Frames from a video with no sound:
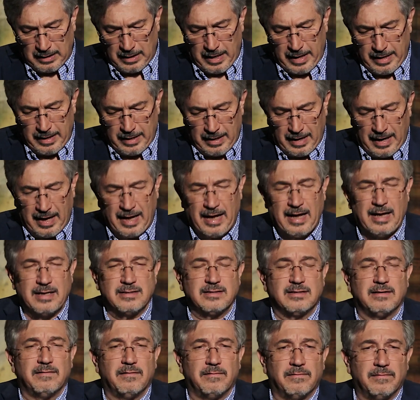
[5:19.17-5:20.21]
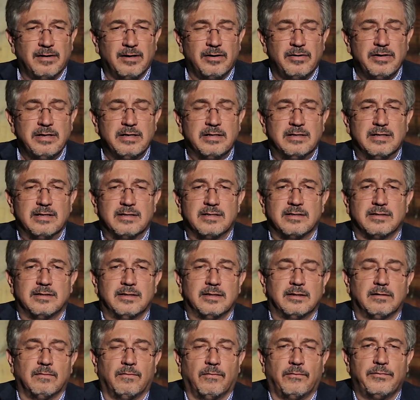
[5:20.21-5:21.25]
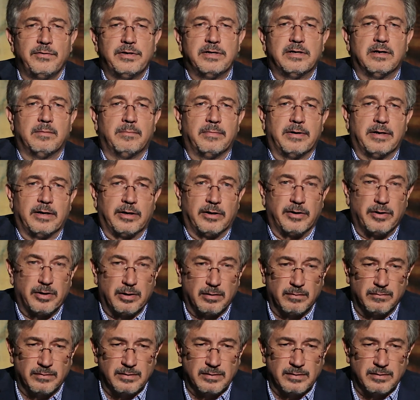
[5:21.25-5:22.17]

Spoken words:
And it has a very distinct freedom narrative.